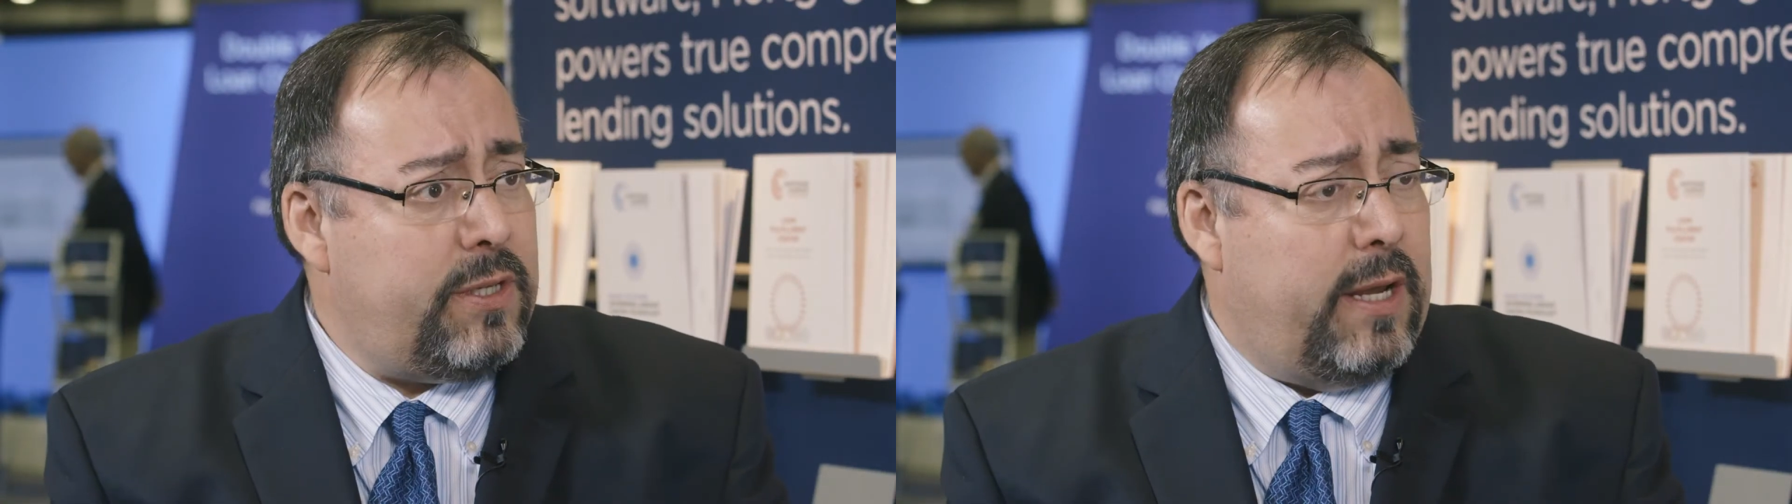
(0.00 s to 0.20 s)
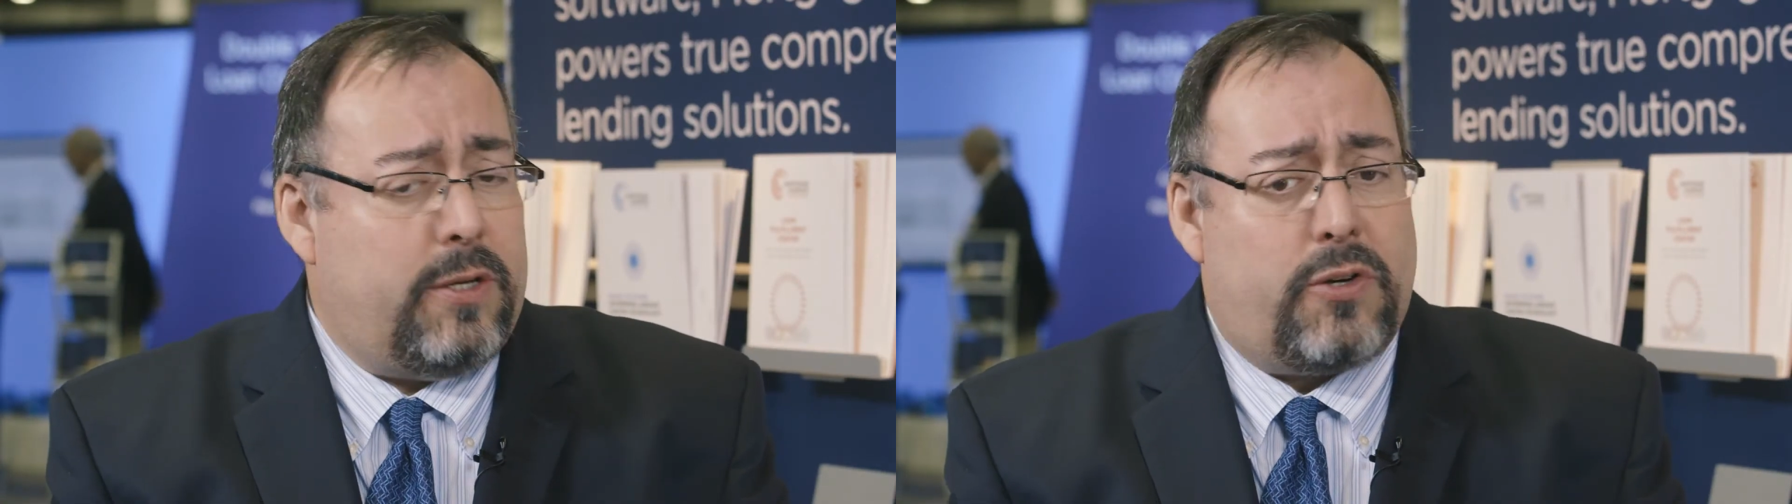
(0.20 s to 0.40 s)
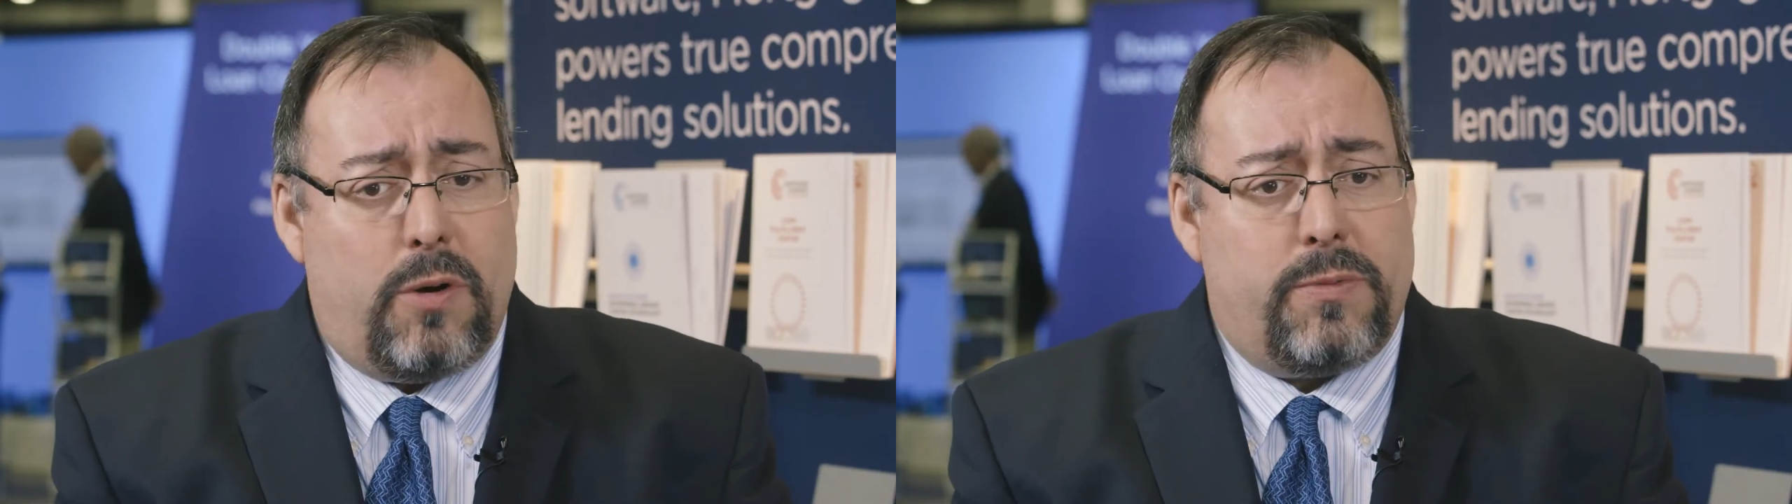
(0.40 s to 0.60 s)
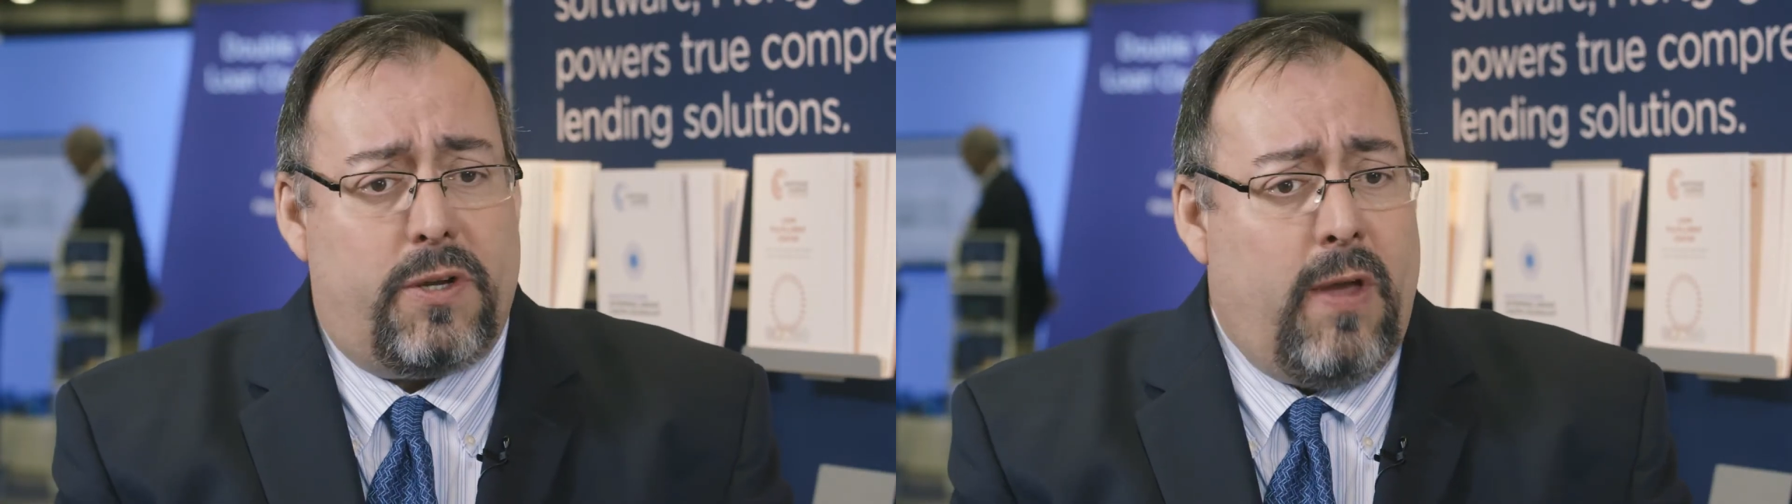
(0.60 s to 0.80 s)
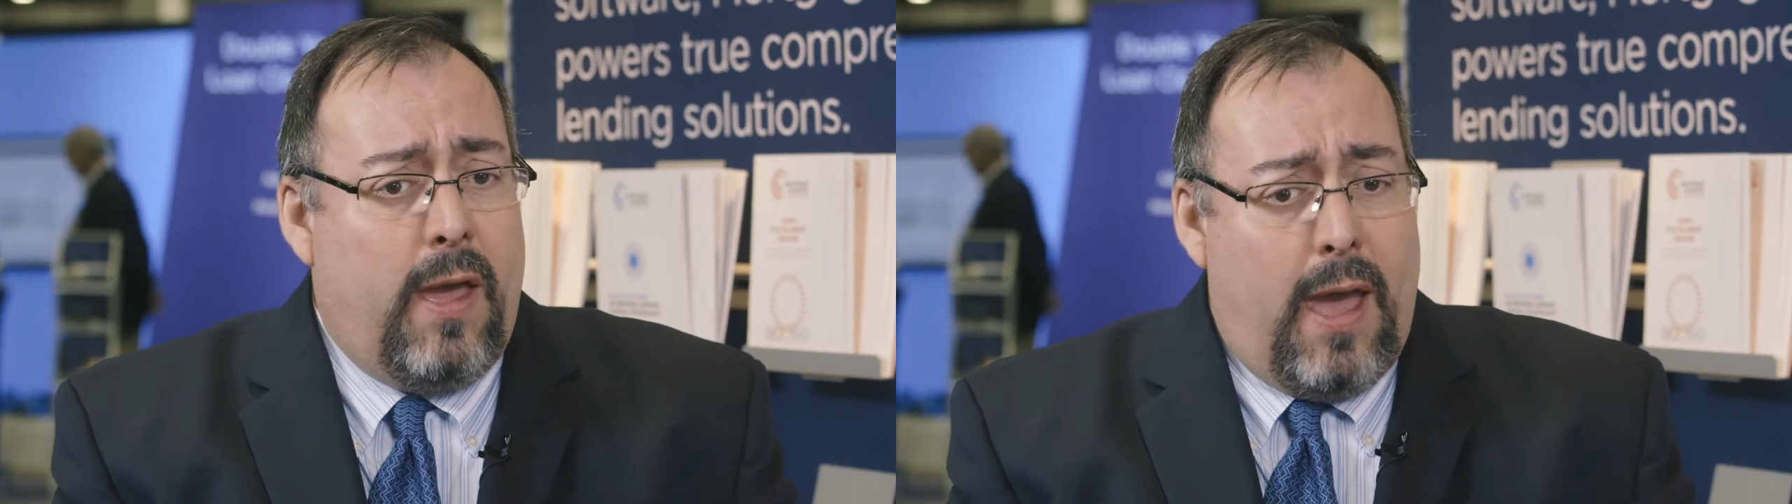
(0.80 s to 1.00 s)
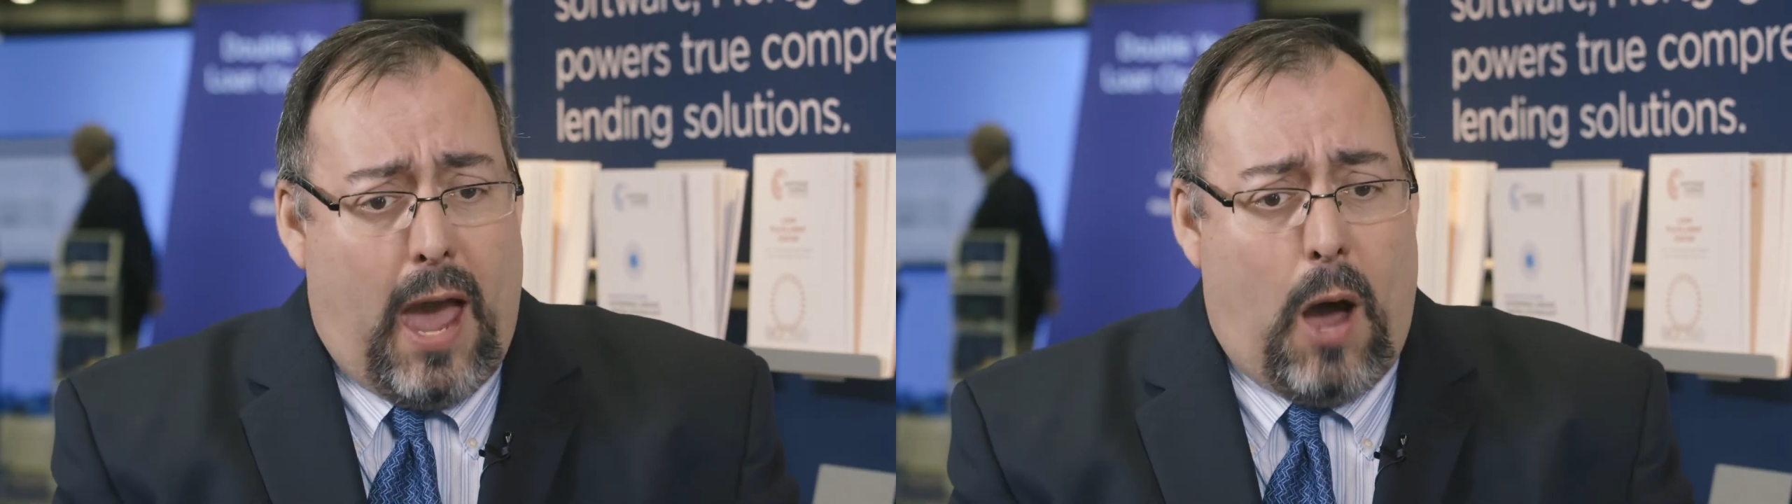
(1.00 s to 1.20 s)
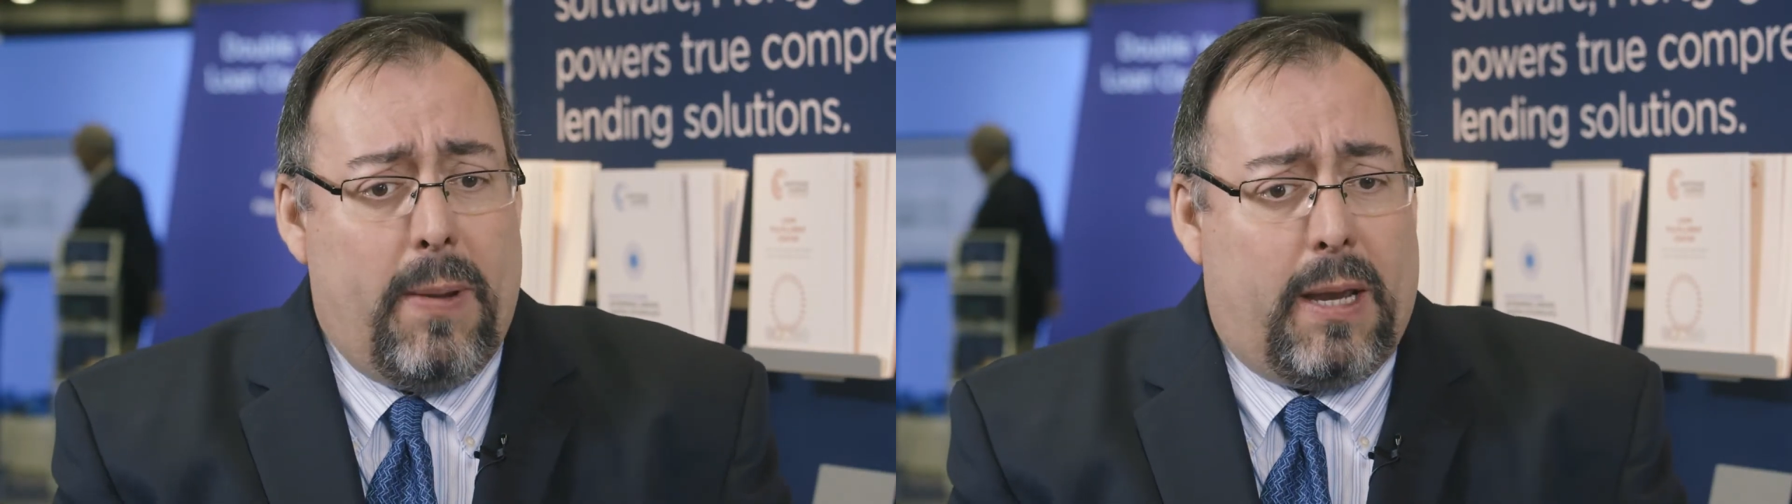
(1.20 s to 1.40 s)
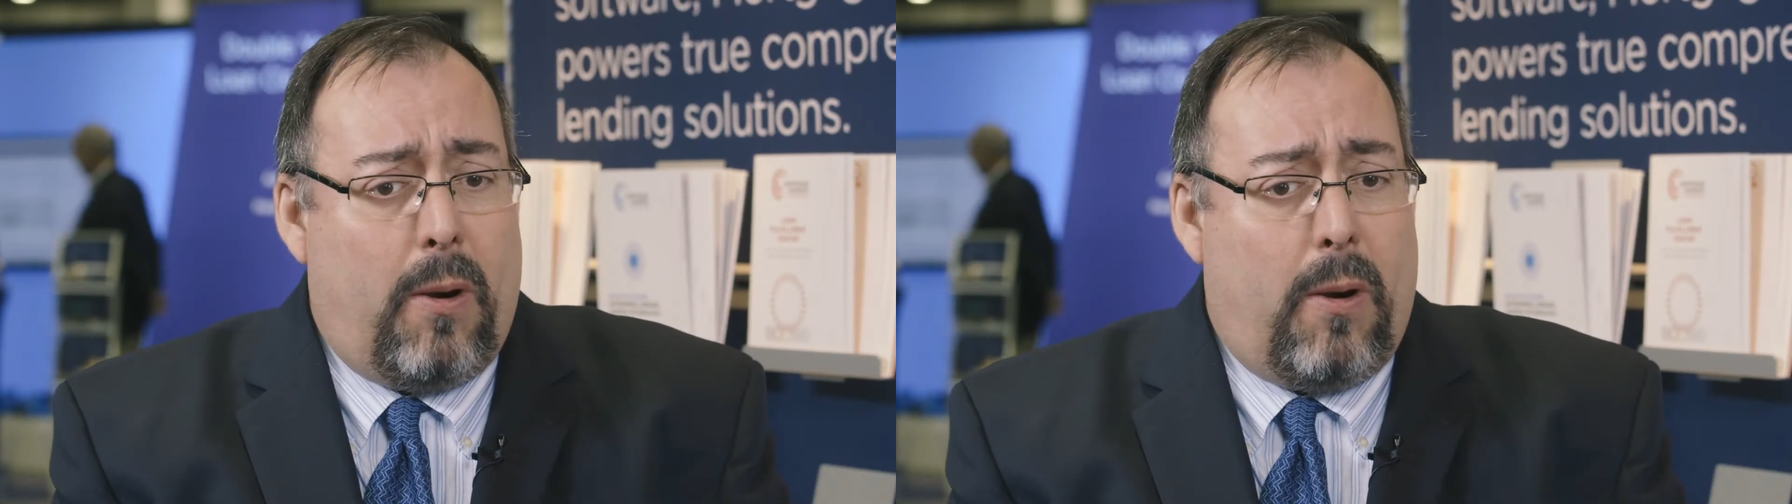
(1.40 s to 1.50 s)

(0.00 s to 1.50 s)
and in terms of how big a